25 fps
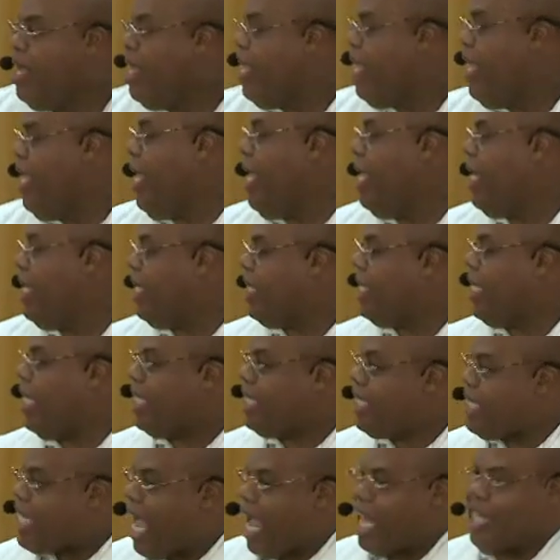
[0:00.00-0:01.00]
It is
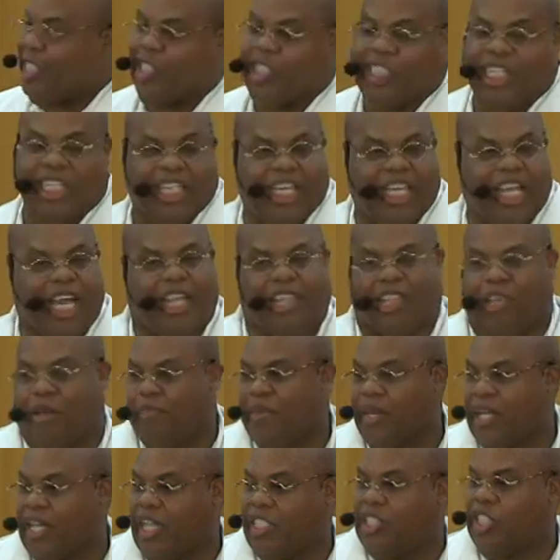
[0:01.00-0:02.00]
attached together
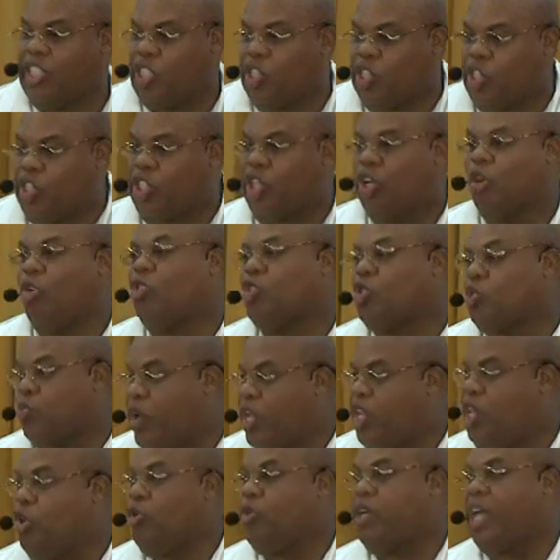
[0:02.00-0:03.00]
because it shows
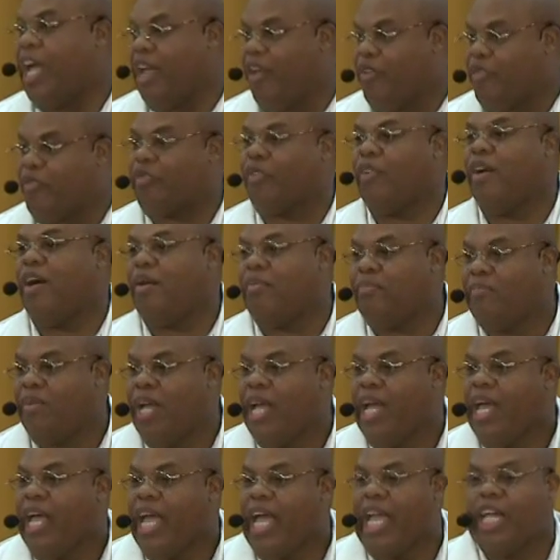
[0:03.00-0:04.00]
where you came from,
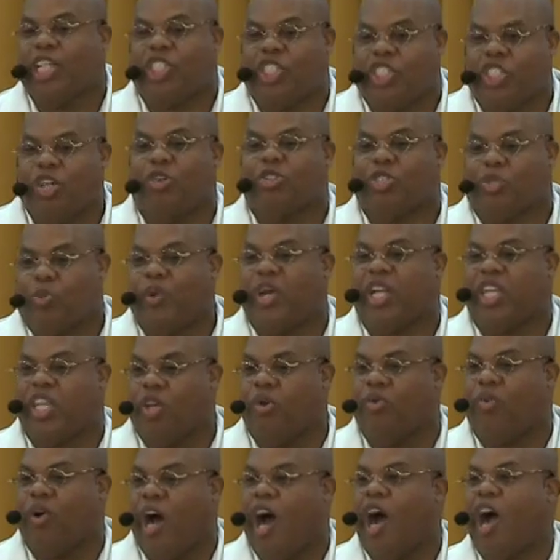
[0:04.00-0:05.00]
it shows where
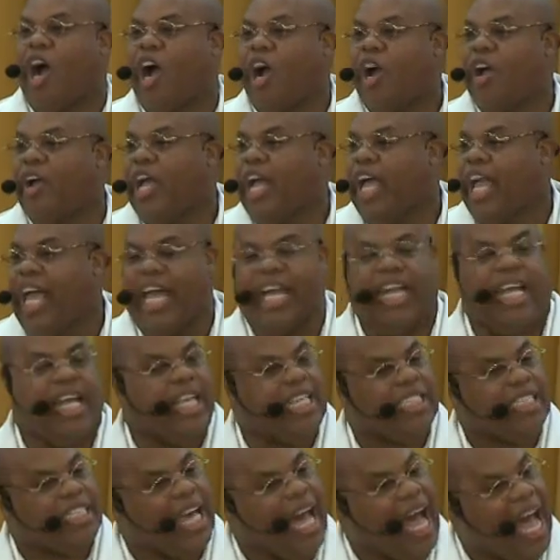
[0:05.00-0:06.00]
you are, and it
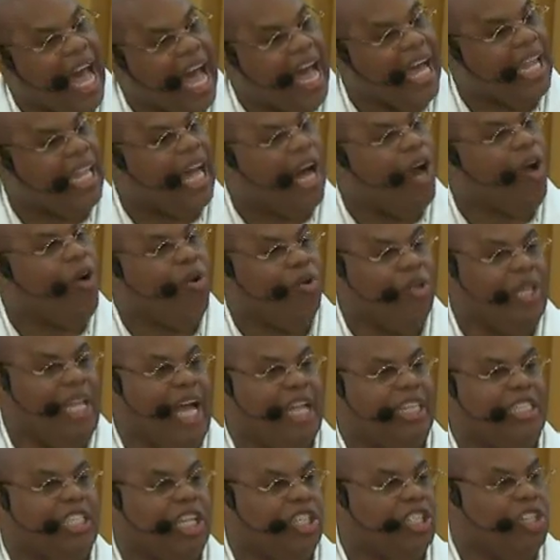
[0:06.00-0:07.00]
has a whole
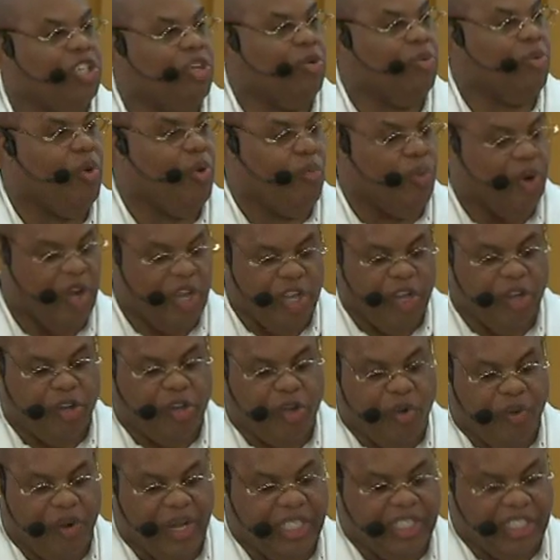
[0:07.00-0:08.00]
lot to do with where you're
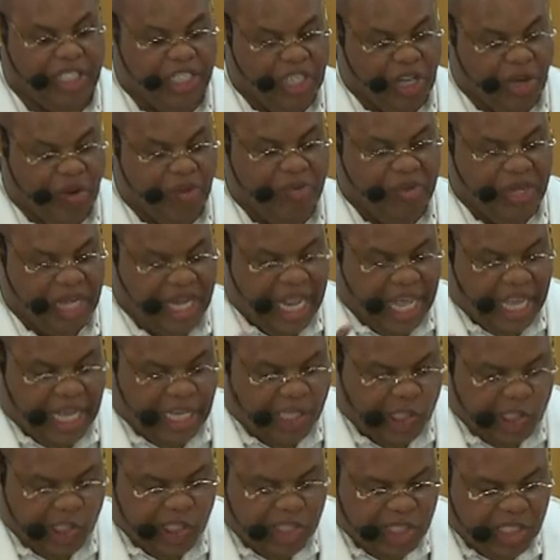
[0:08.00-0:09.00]
going to go
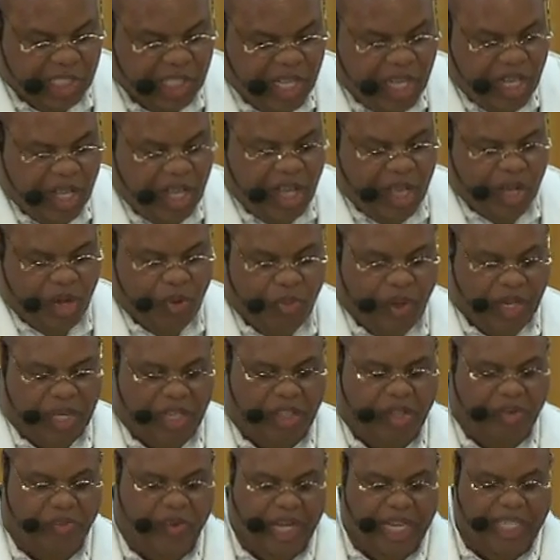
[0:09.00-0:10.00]
next. One
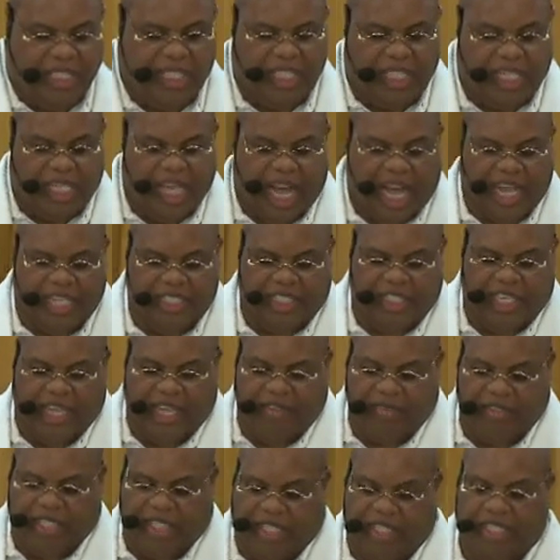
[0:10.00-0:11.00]
of the reasons God
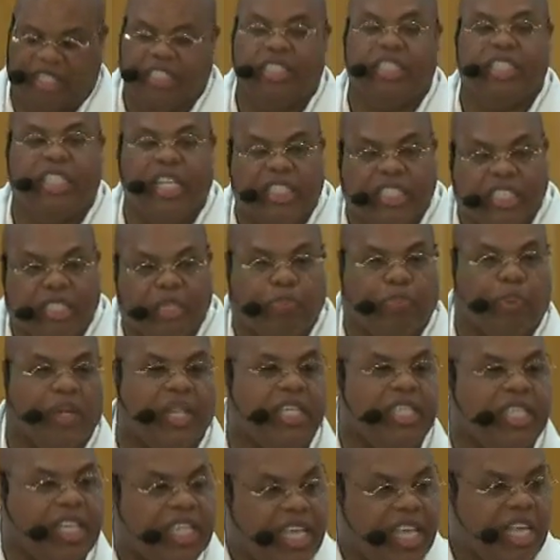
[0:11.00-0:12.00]
gives us
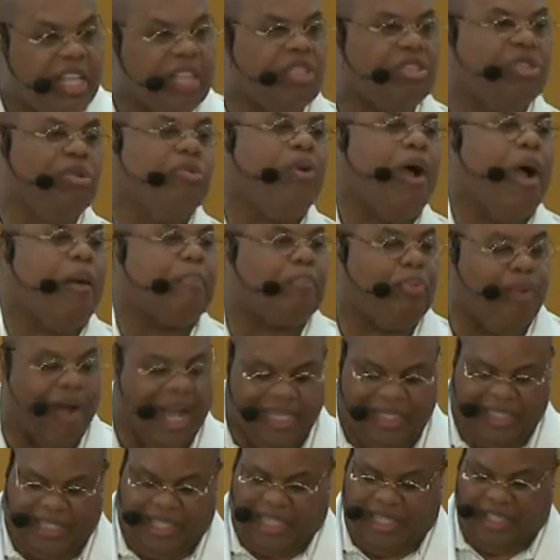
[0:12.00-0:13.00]
discipline to get through our
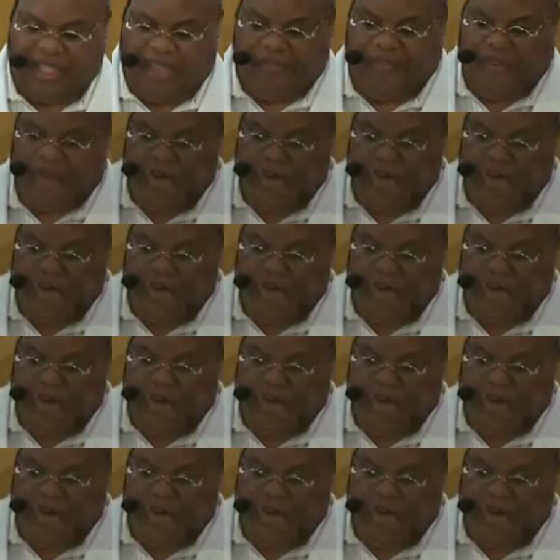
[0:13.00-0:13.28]
process of